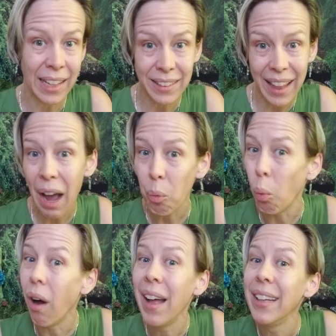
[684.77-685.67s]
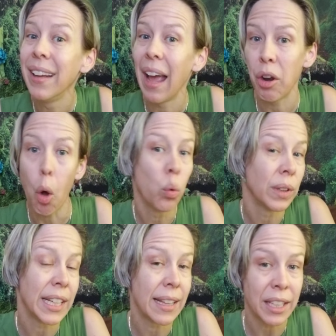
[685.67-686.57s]
That one and
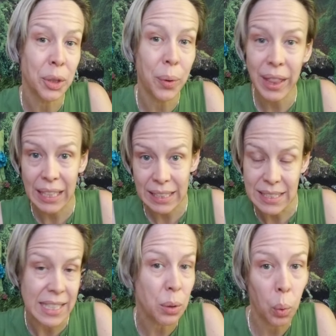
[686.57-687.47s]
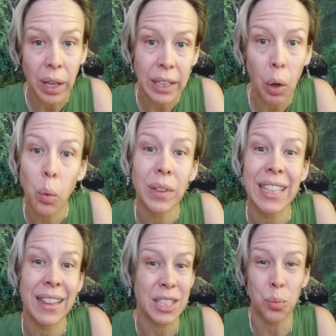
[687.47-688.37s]
only that you think is the one and
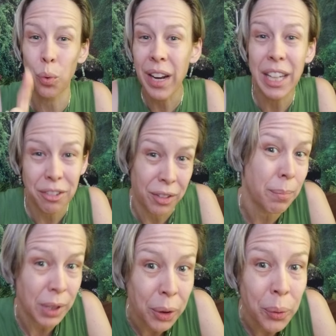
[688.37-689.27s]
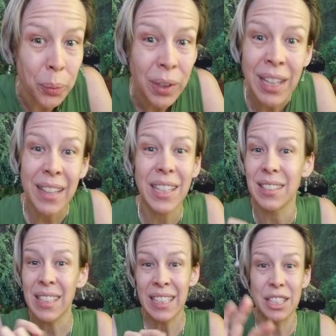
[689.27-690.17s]
only that's running from you,
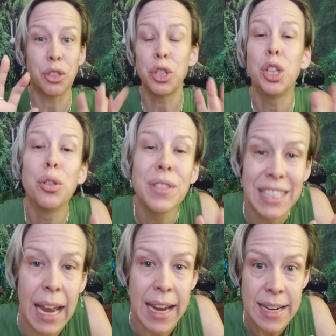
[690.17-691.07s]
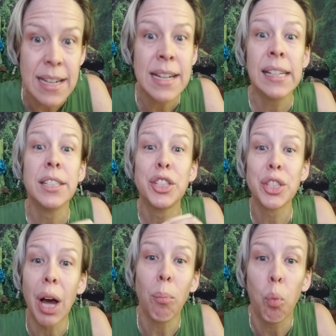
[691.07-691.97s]
that is choosing
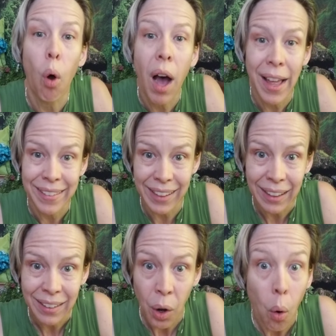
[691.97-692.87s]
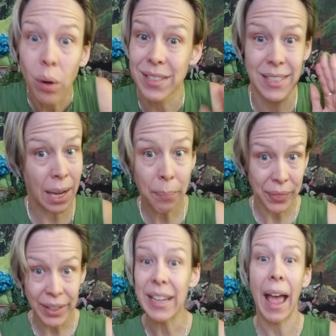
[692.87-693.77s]
someone or
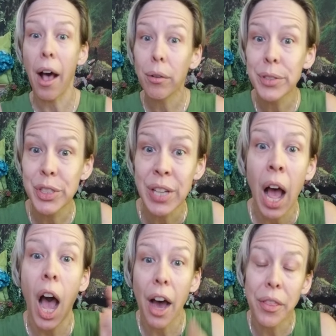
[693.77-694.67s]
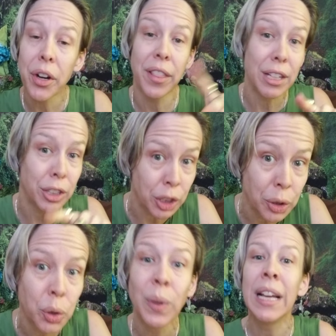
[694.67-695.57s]
something else other than
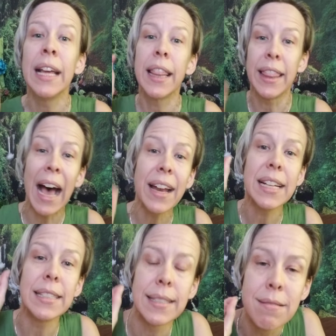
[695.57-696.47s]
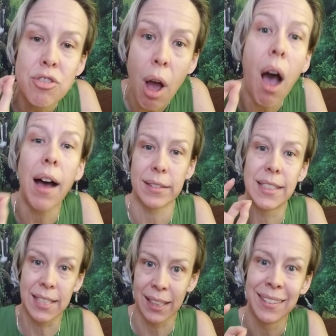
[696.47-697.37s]
you, that is
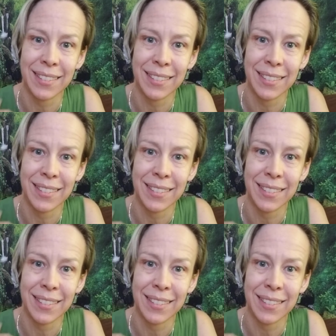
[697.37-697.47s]
not